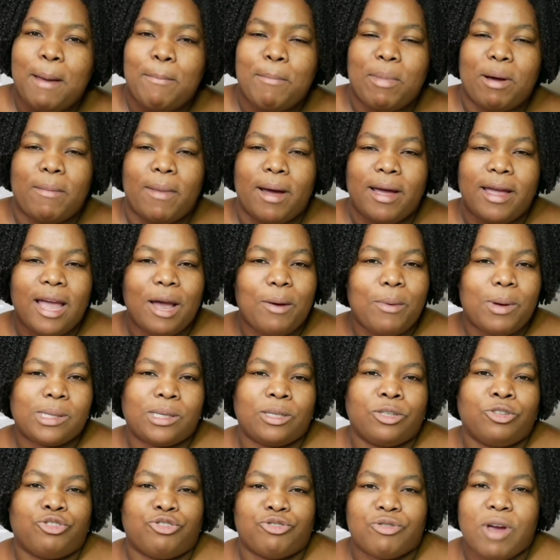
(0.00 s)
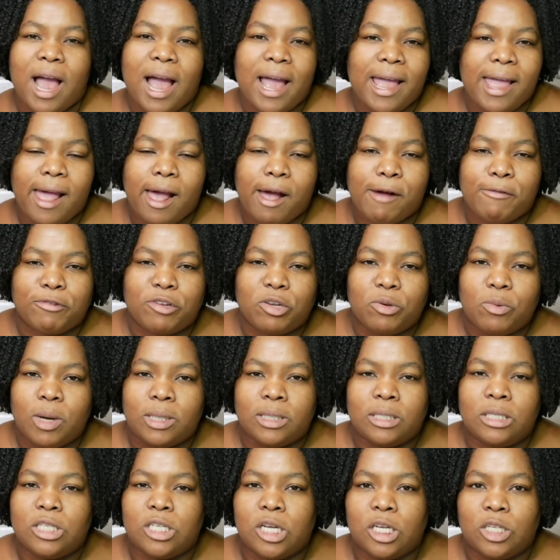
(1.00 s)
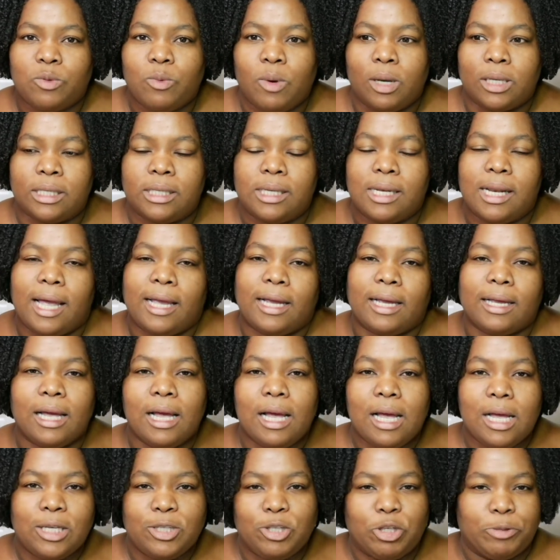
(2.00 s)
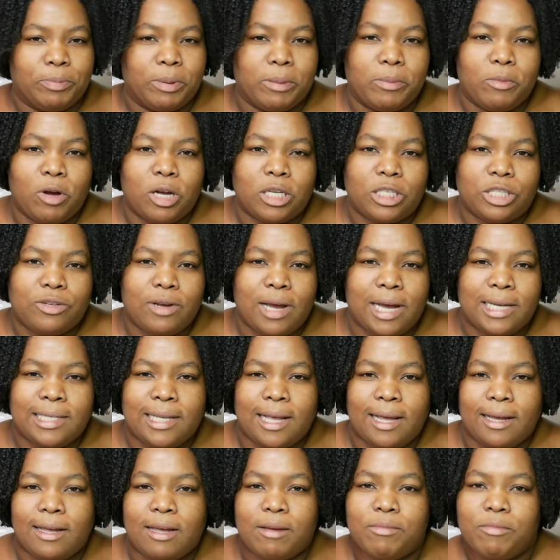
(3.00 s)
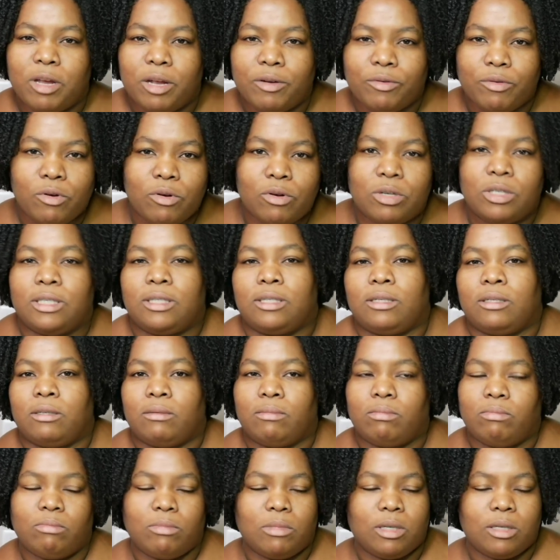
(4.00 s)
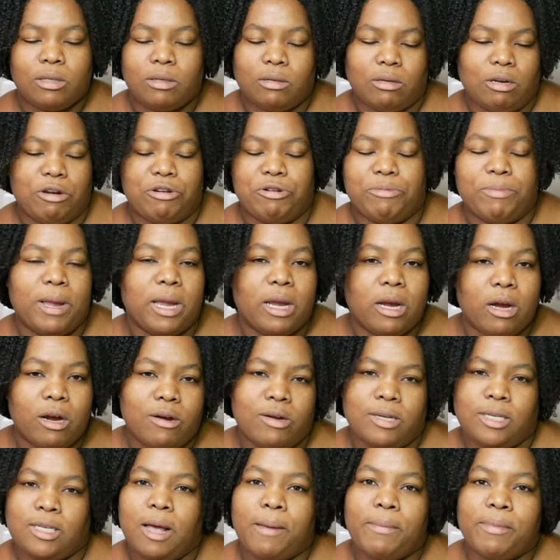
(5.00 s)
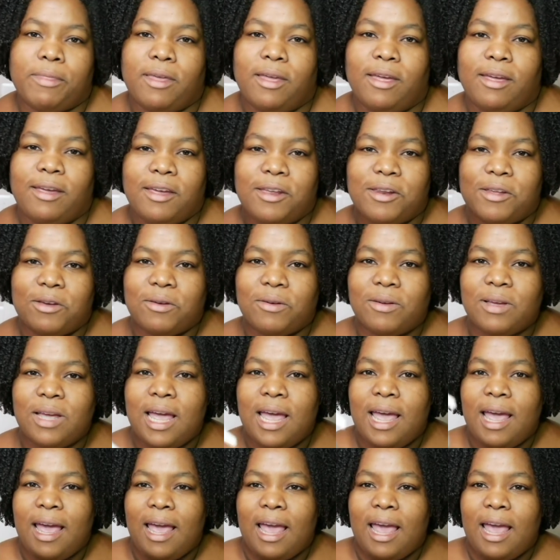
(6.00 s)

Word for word: But my hair wasn't dry afterwards, it just wasn't like super moisturized like Camille Rose's curl maker or something, you know?